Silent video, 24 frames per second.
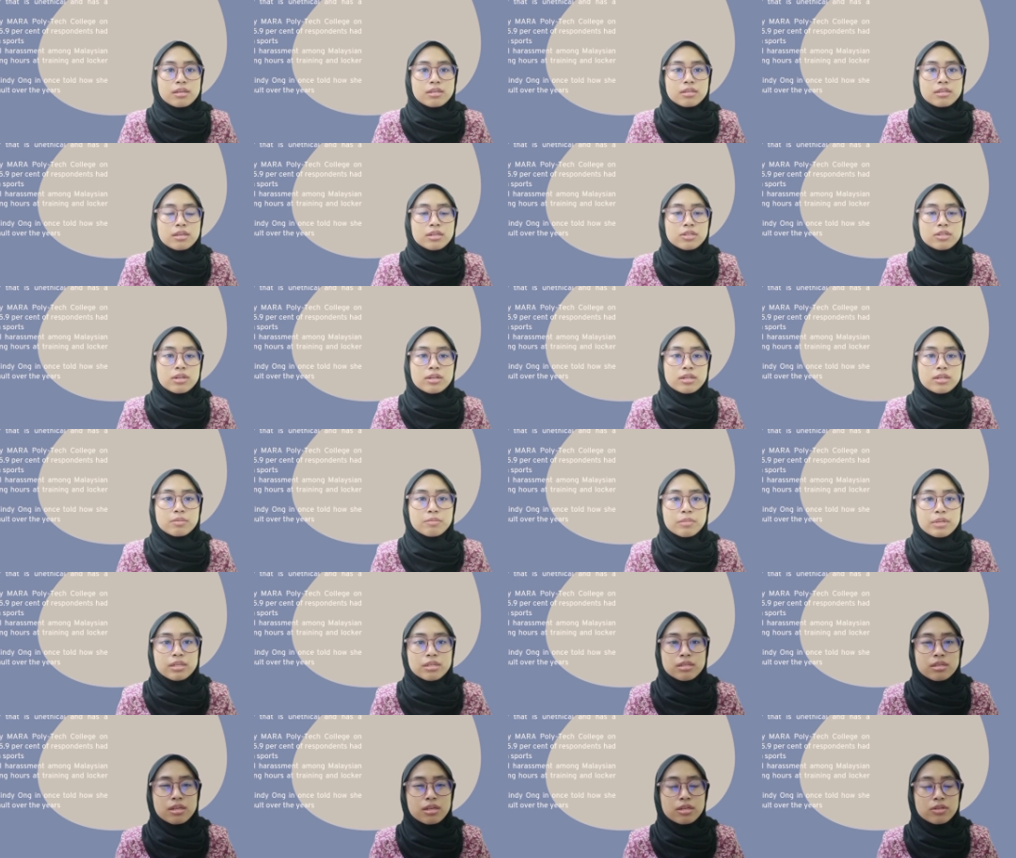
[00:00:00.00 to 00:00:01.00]
Sexual
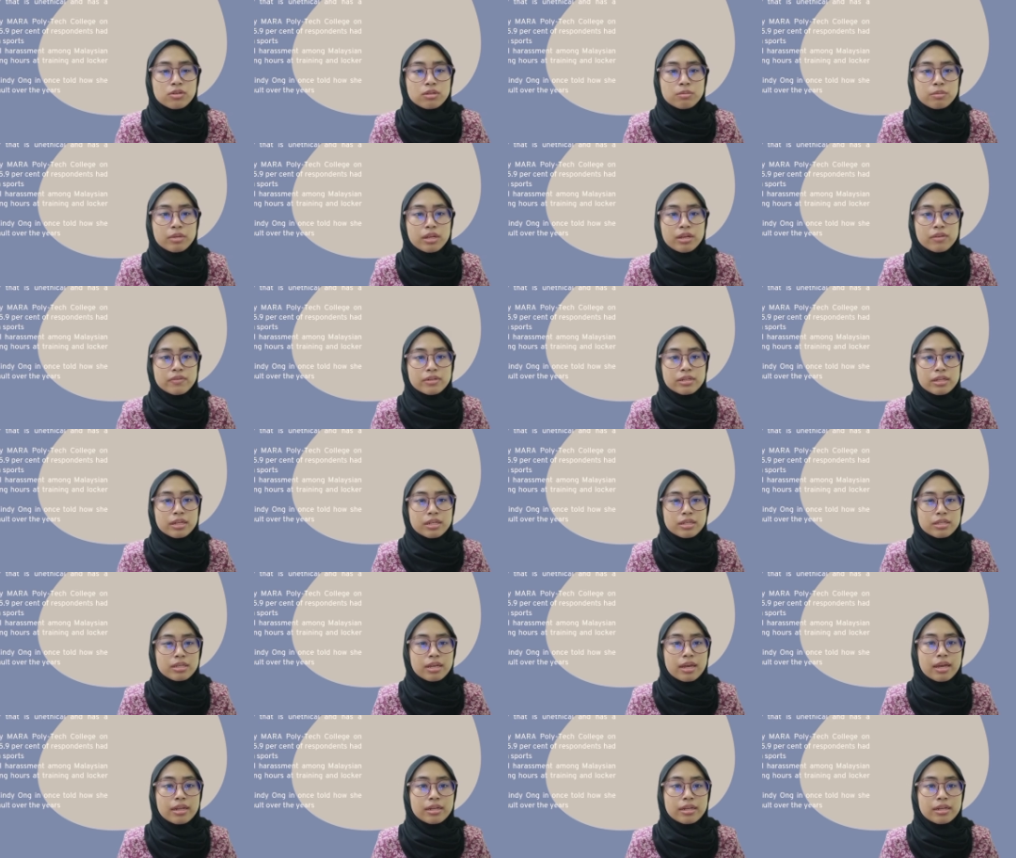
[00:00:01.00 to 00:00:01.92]
harassment is sexual behavior that is